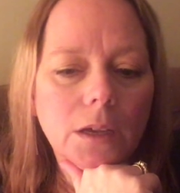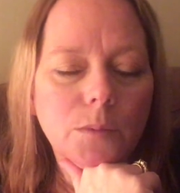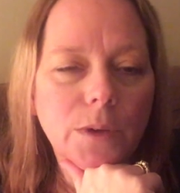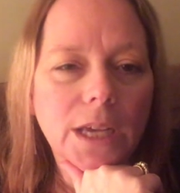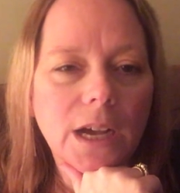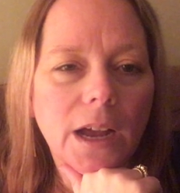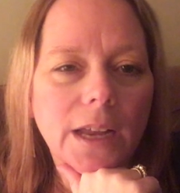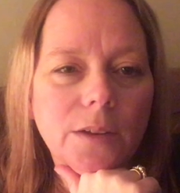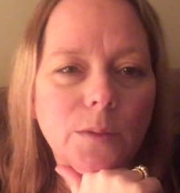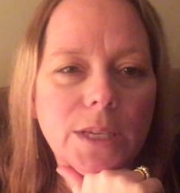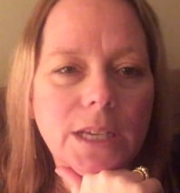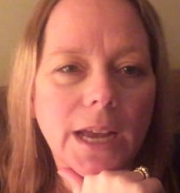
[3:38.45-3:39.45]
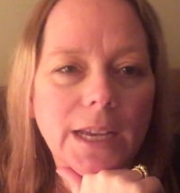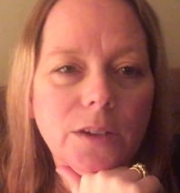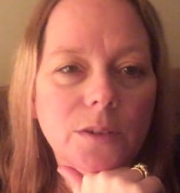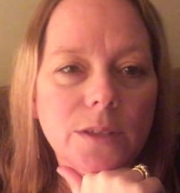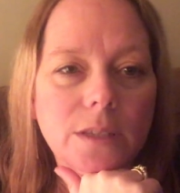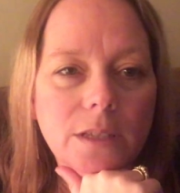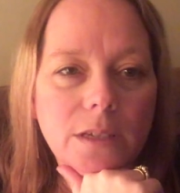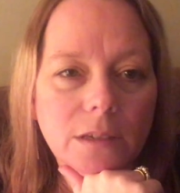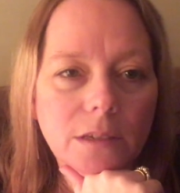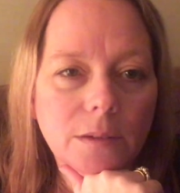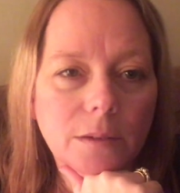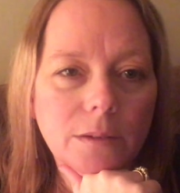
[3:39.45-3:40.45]
we diagnosed
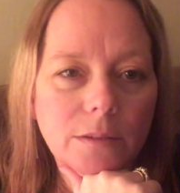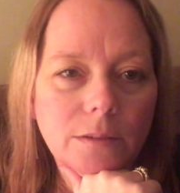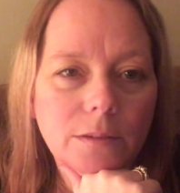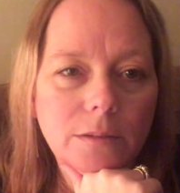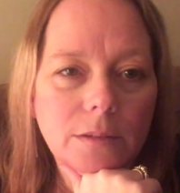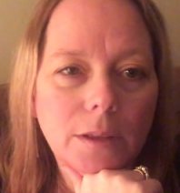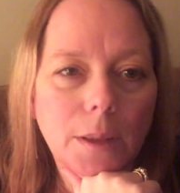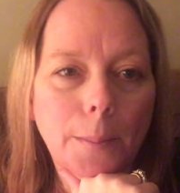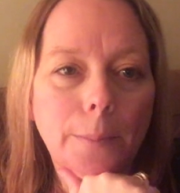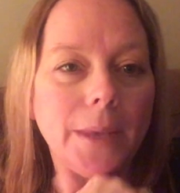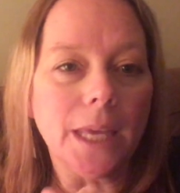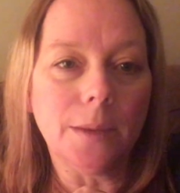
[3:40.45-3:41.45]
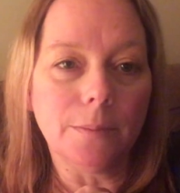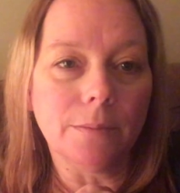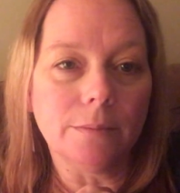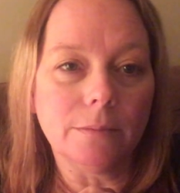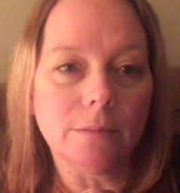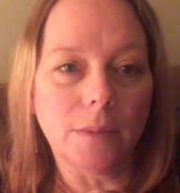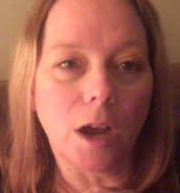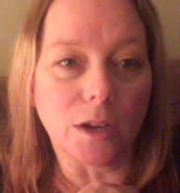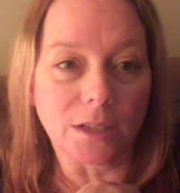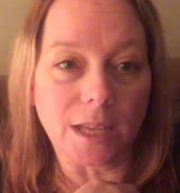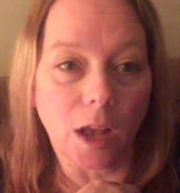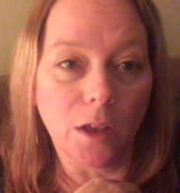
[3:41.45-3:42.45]
me
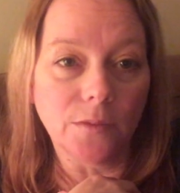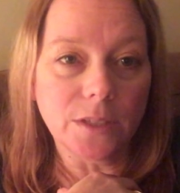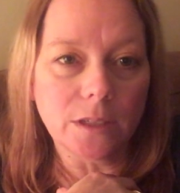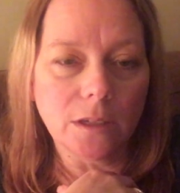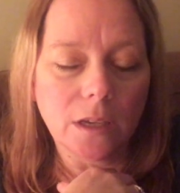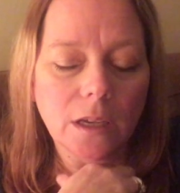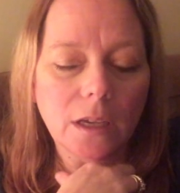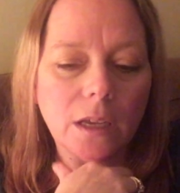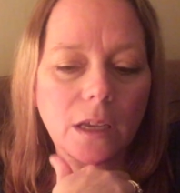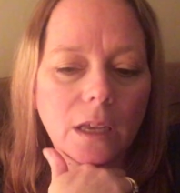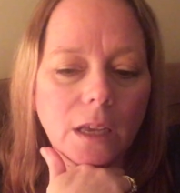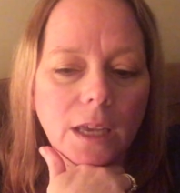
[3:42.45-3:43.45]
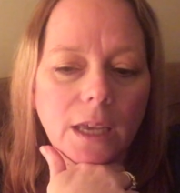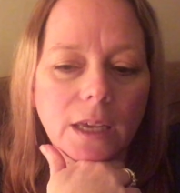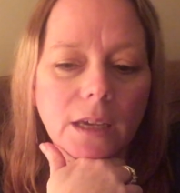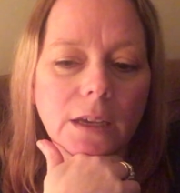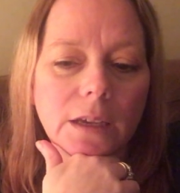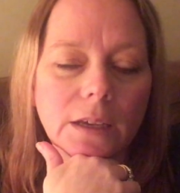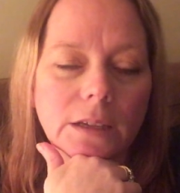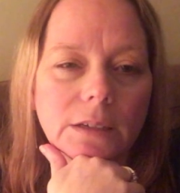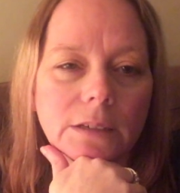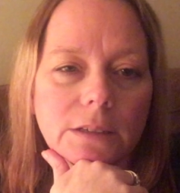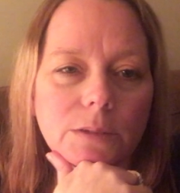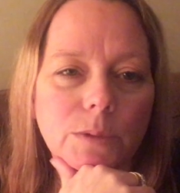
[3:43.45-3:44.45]
ourselves
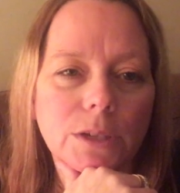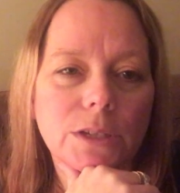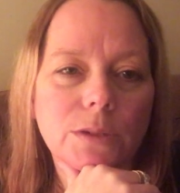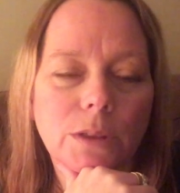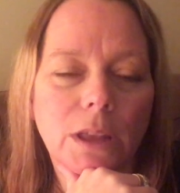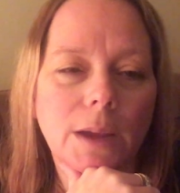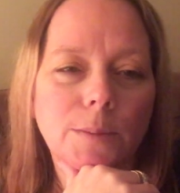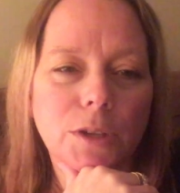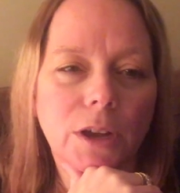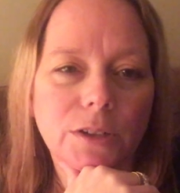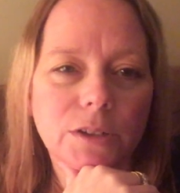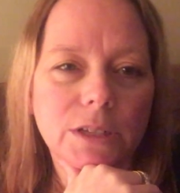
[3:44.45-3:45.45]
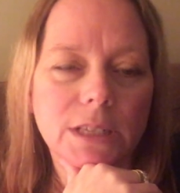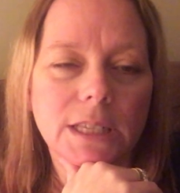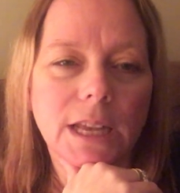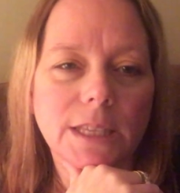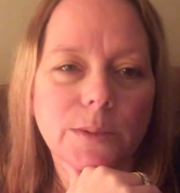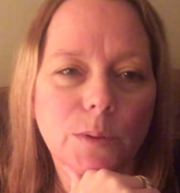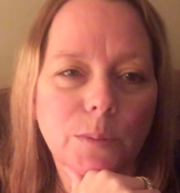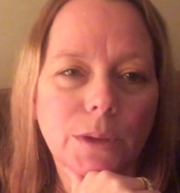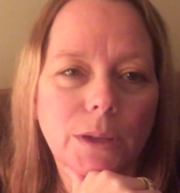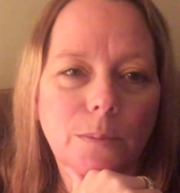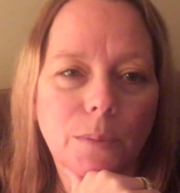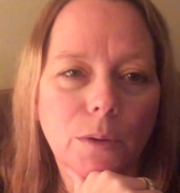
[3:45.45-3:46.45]
and went to a Lyme doctor because that's what
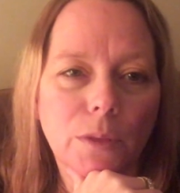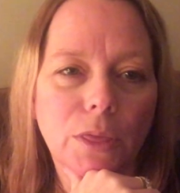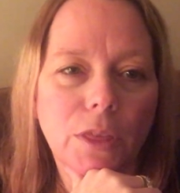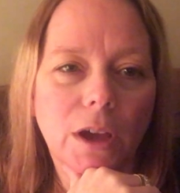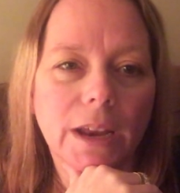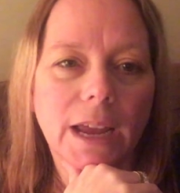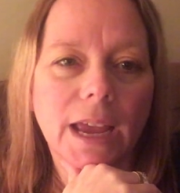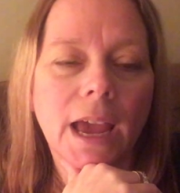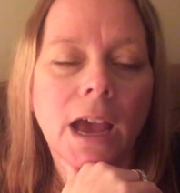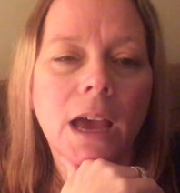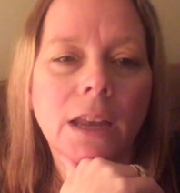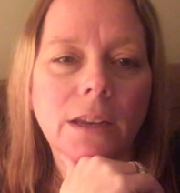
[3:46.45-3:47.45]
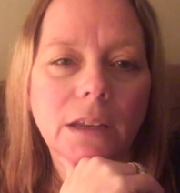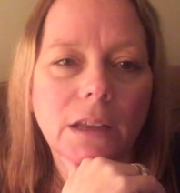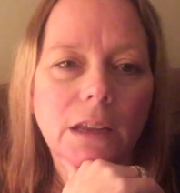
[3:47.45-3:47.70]
we both thought I had.